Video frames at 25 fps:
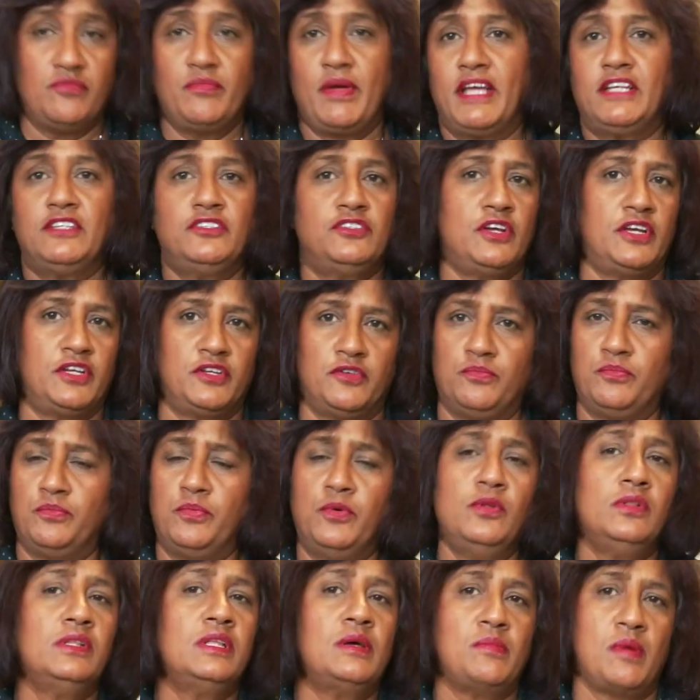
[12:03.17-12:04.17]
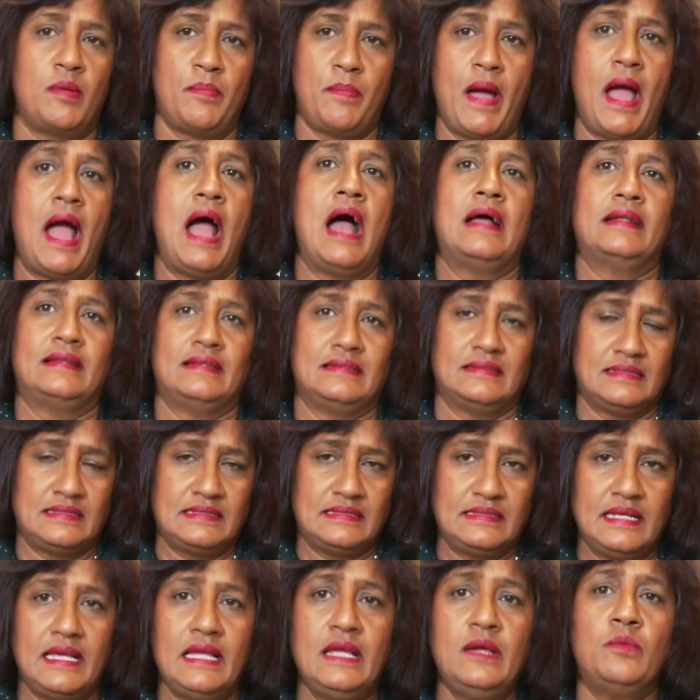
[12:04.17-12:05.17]
make sure you pull them apart and
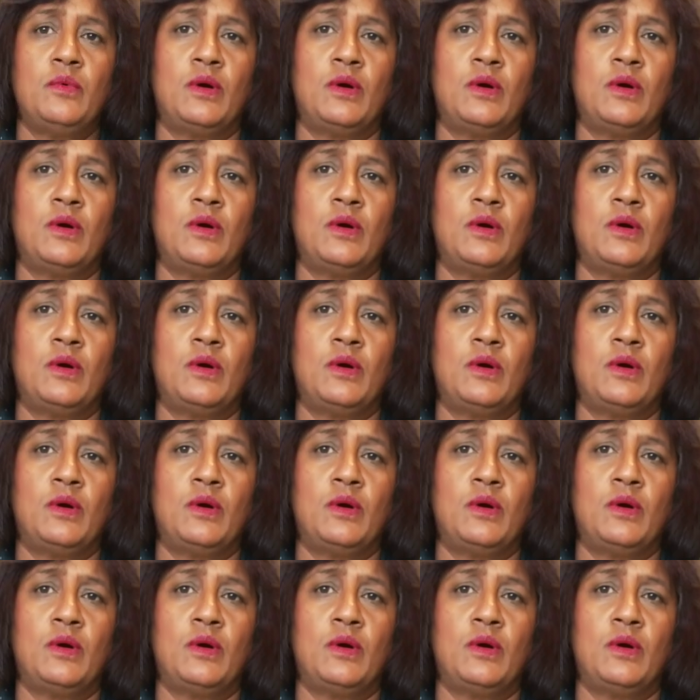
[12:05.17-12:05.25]
see